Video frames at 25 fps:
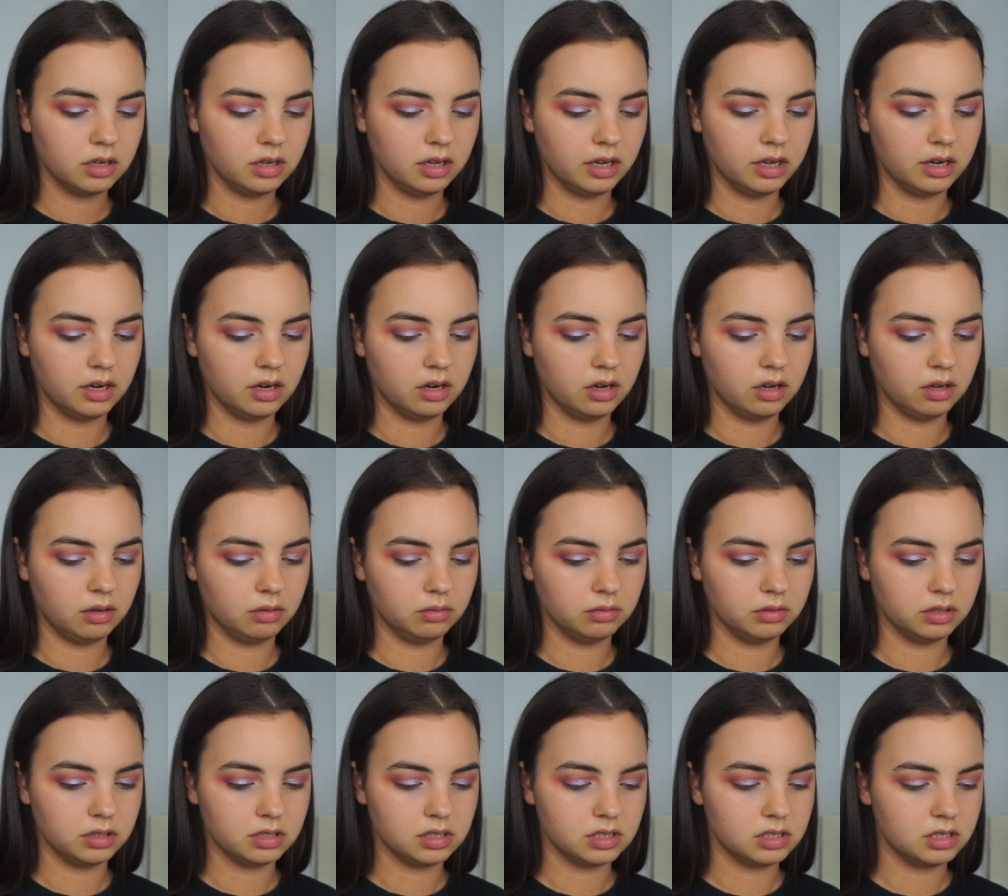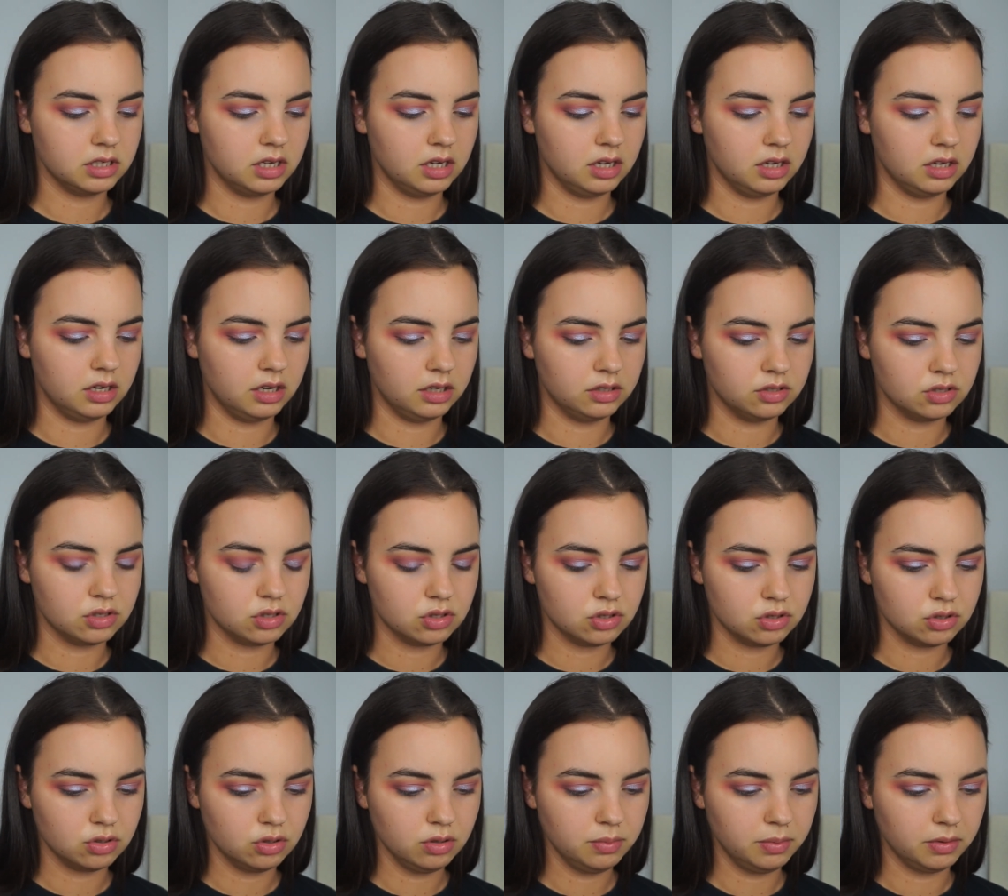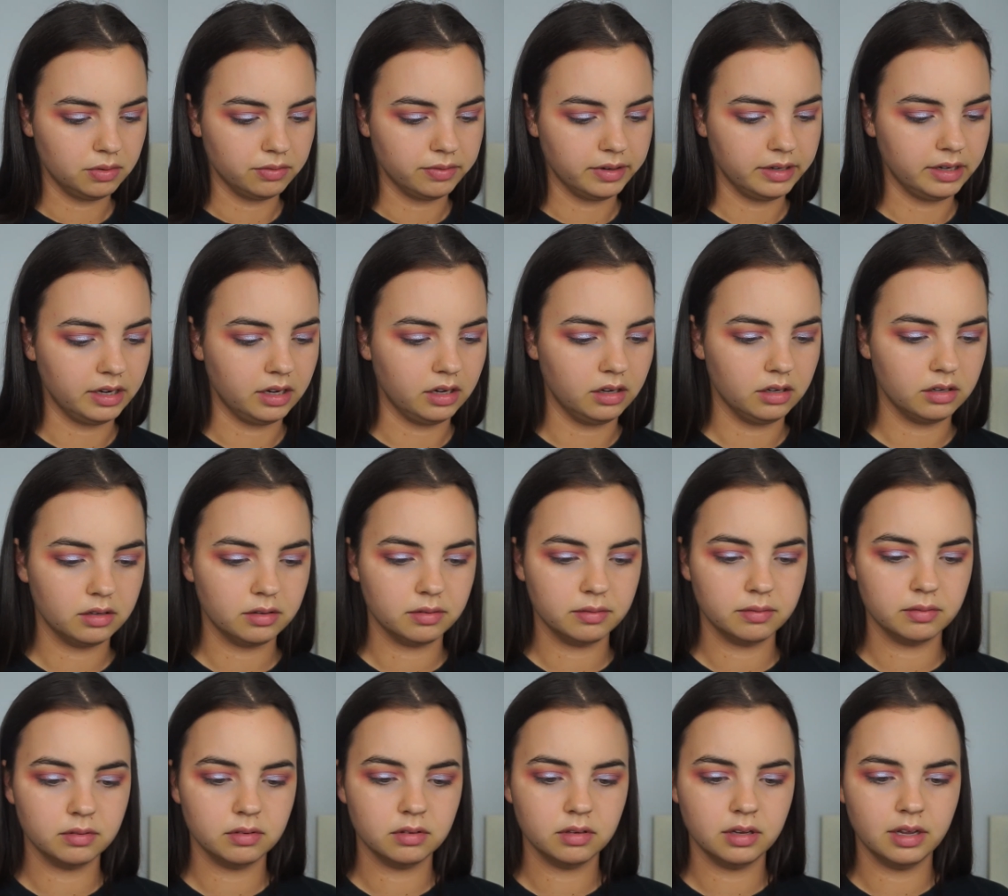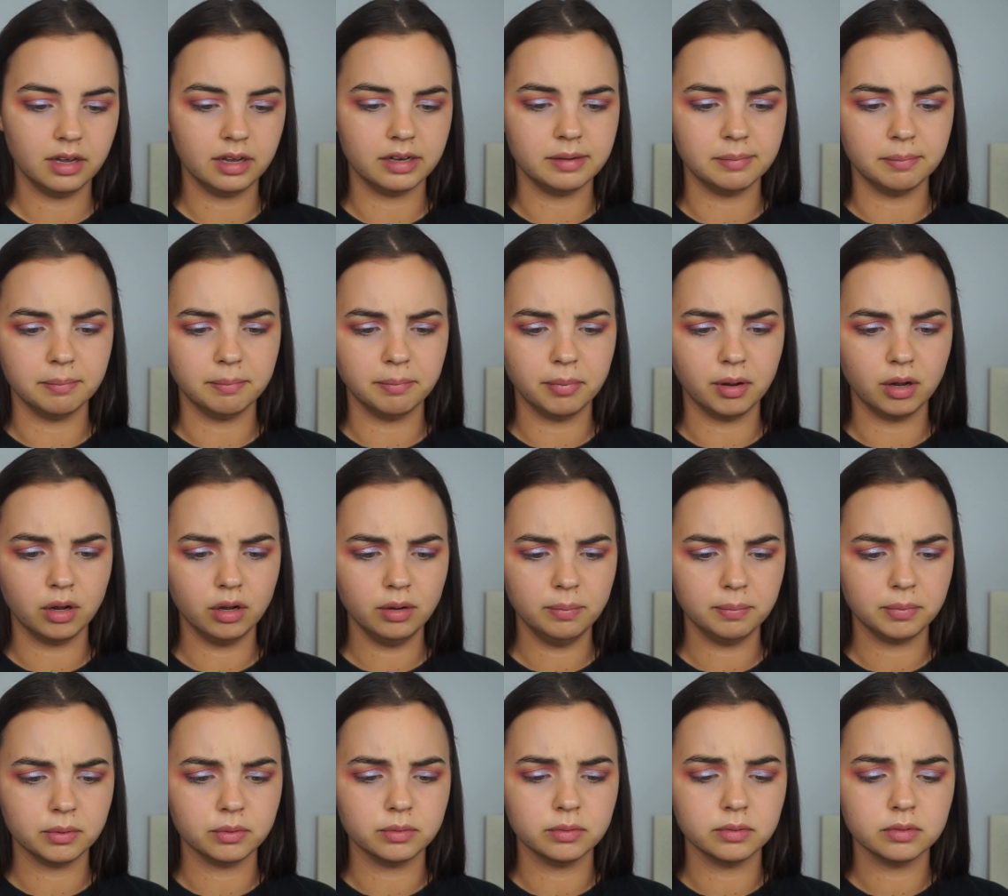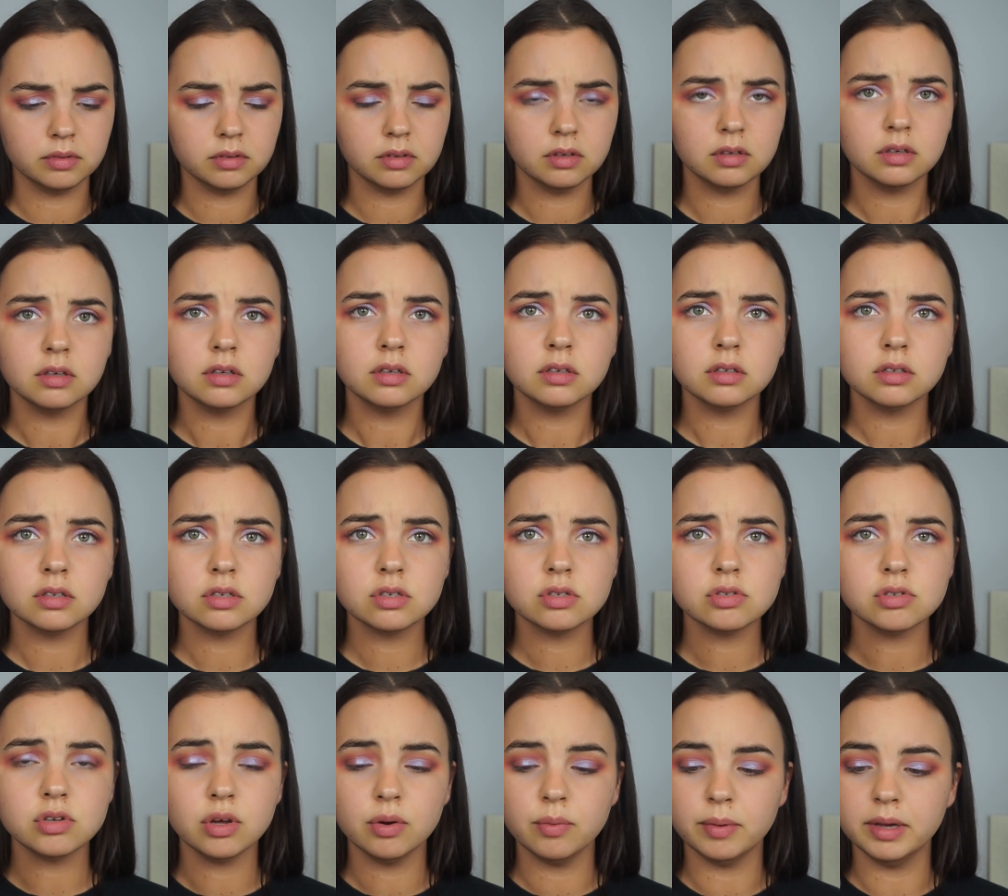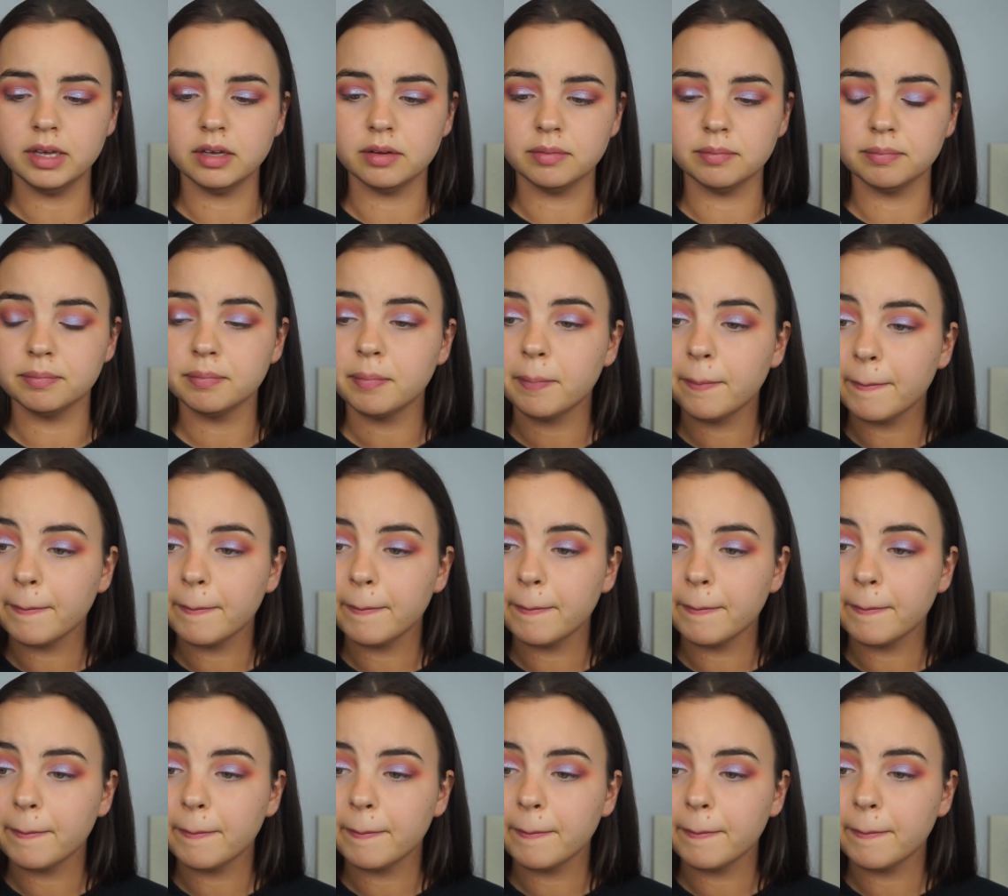Get it on the skin. It's super runny and purple. So weird.